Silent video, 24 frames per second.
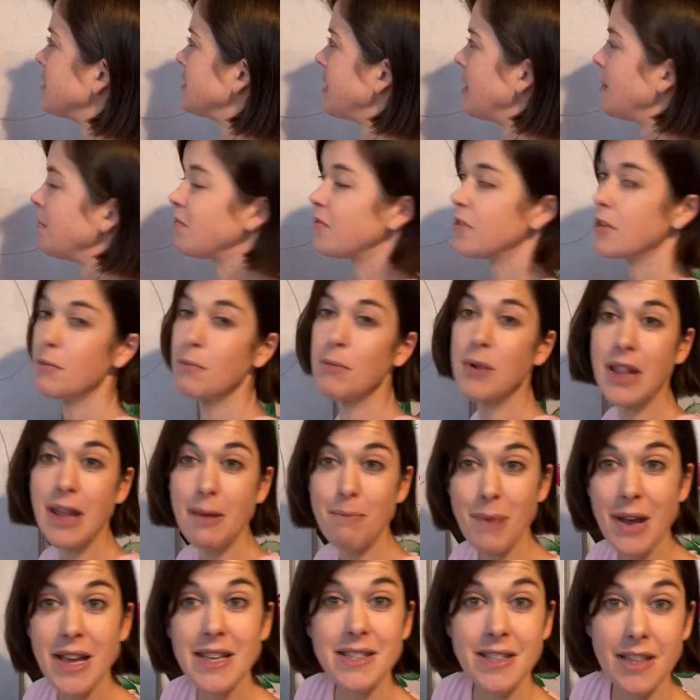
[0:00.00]
name for them, but they're
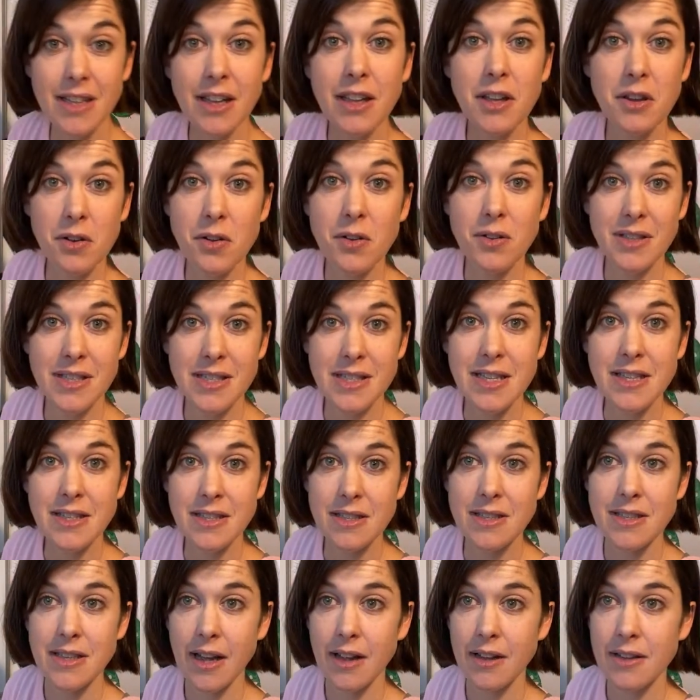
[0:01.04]
basically called scissor
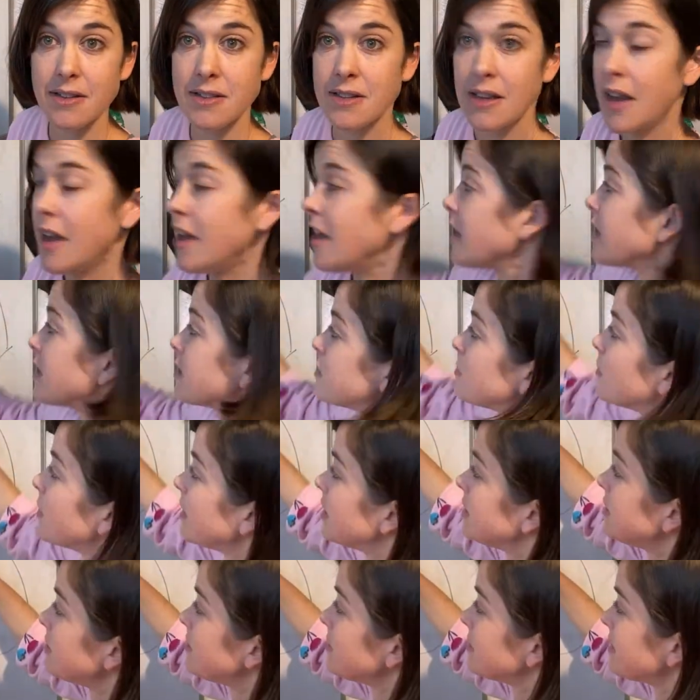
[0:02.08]
cells, because what they
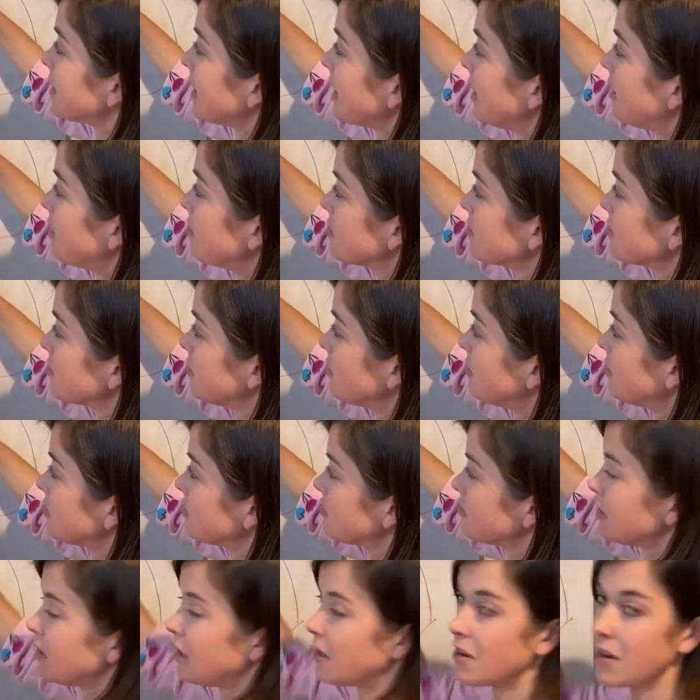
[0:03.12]
do is they get longer and longer
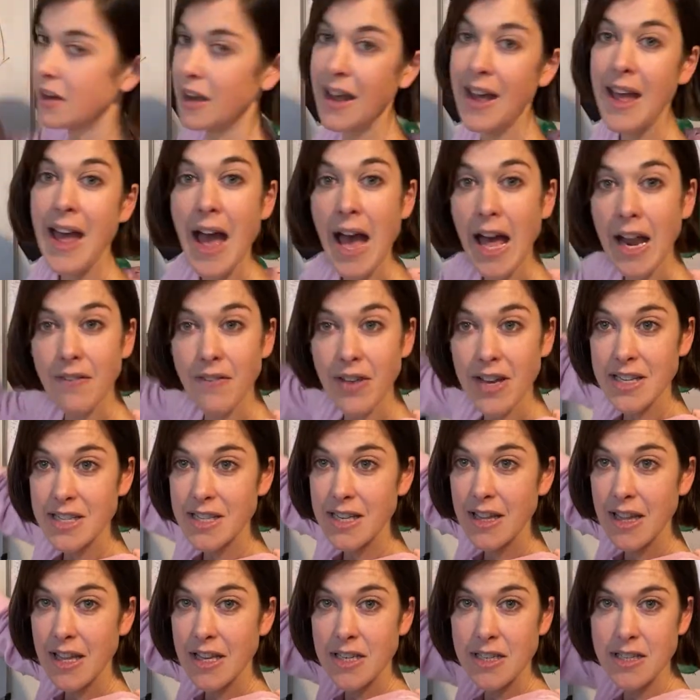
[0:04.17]
and longer, and eventually
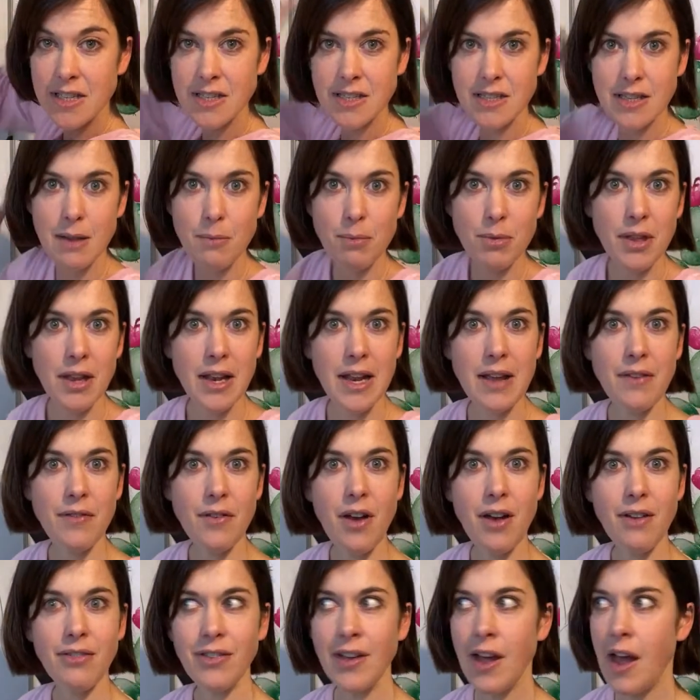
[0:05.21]
they just snip the leaf
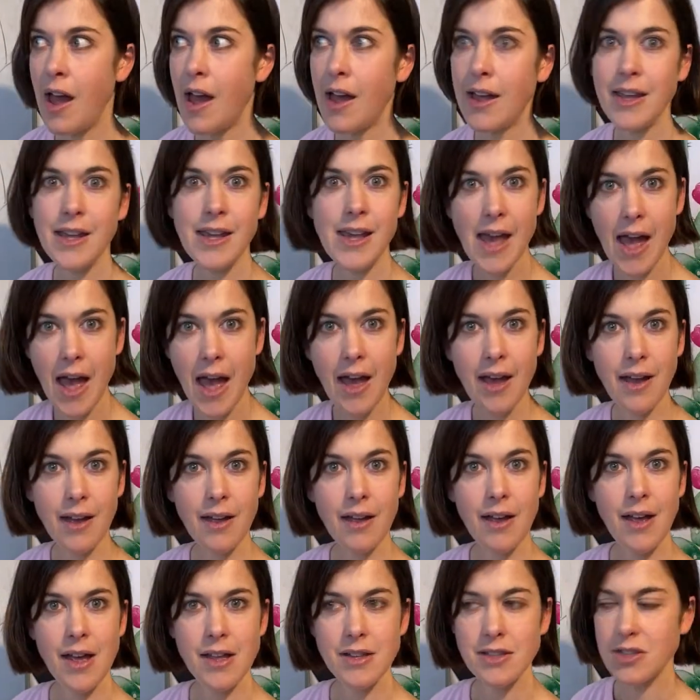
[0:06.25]
off. Yeah,
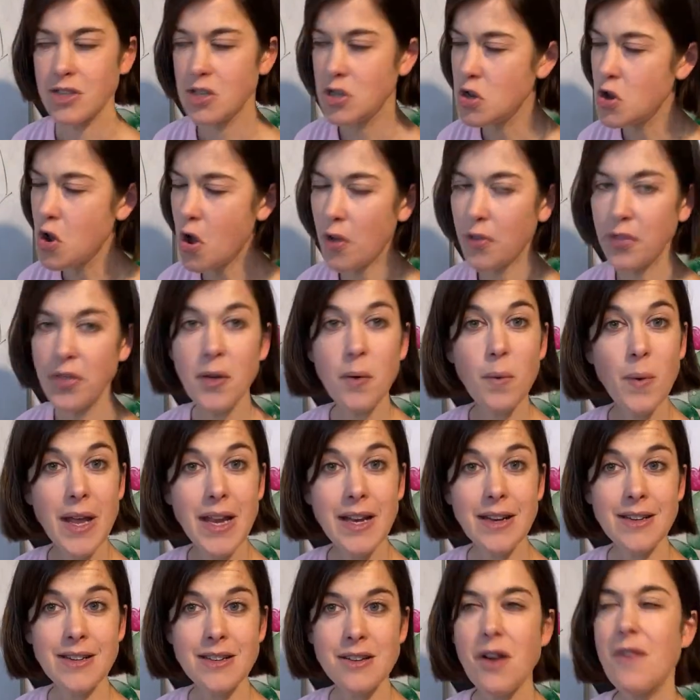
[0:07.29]
it's not the
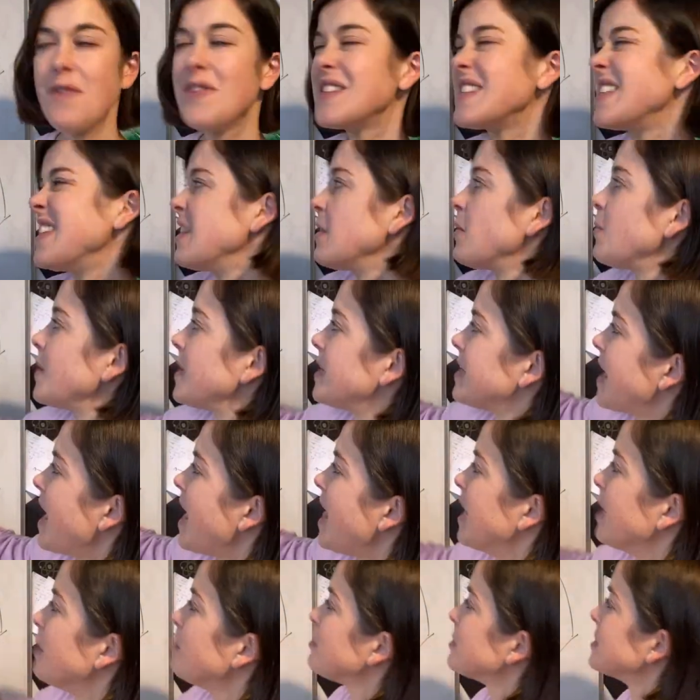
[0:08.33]
wind. Obviously the wind
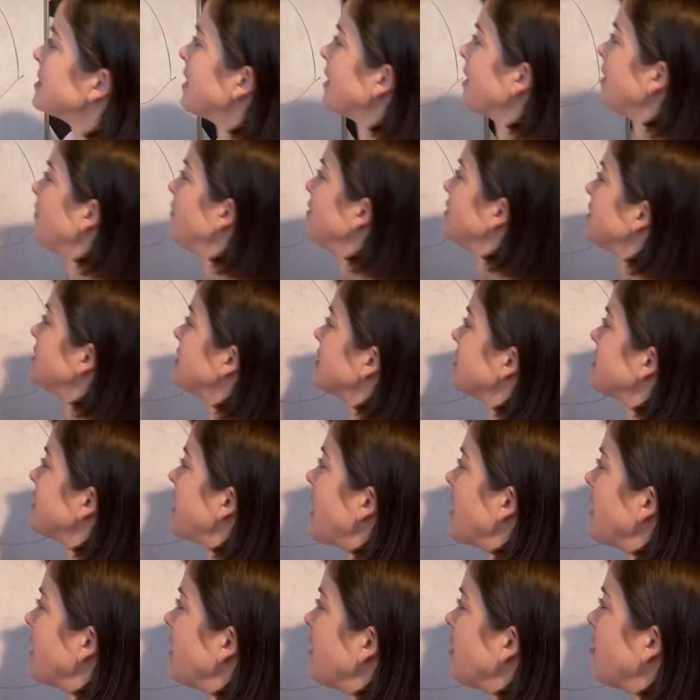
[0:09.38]
helps, like if it's just
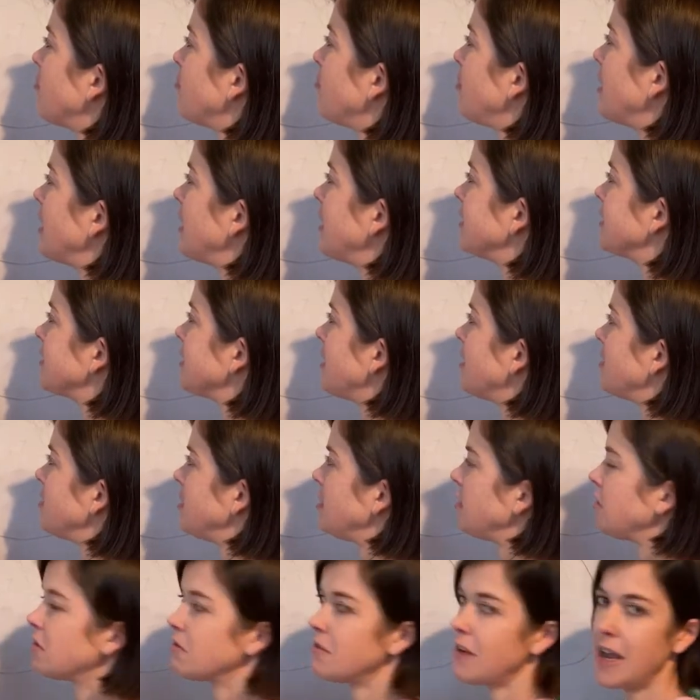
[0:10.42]
hanging on by a tiny
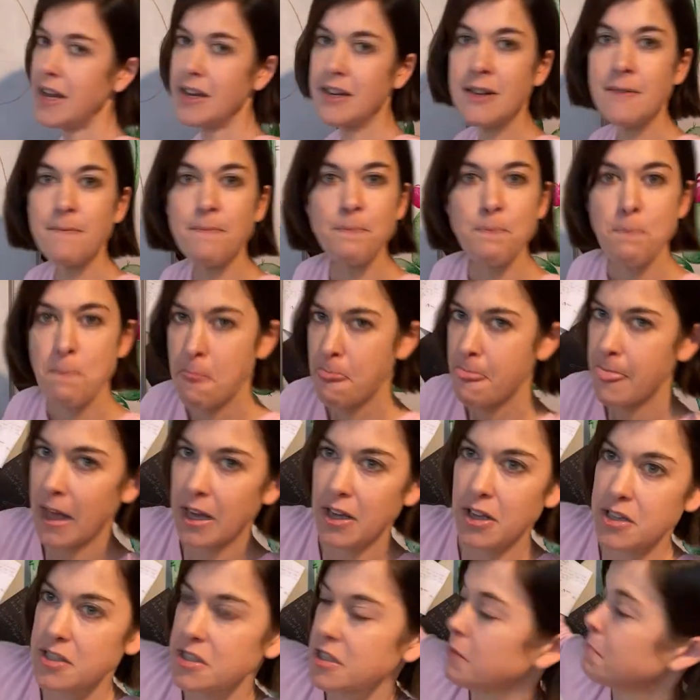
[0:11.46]
thread, a
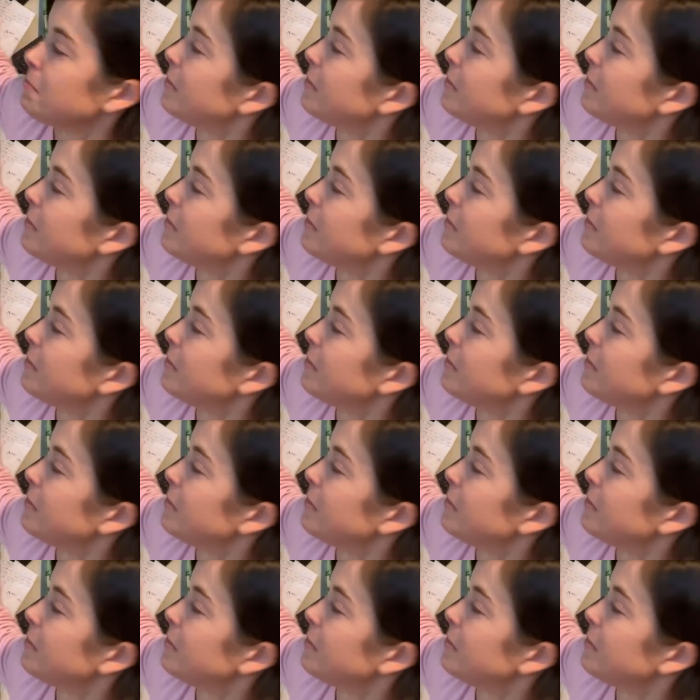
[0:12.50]
gust of